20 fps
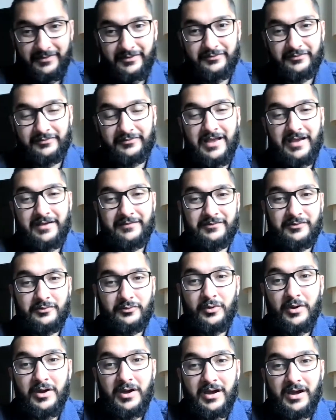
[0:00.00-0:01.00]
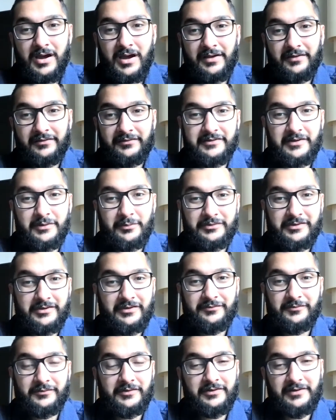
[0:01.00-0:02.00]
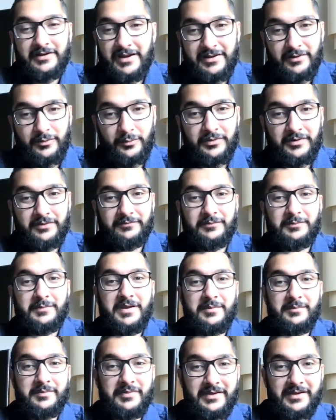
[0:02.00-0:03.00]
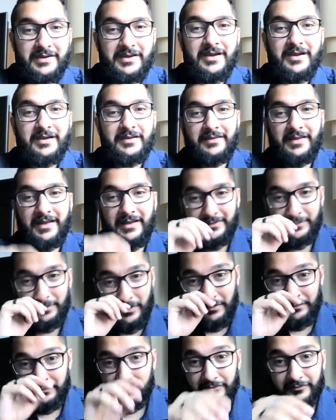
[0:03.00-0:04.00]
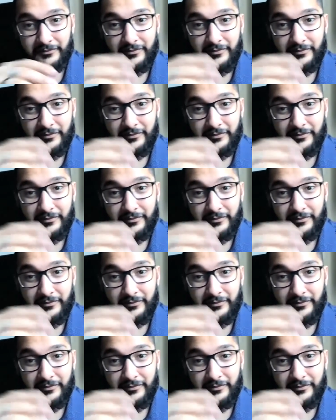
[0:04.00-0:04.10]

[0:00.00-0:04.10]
you know, just have you stay with us for the night, or whatever it may be, that the Prophet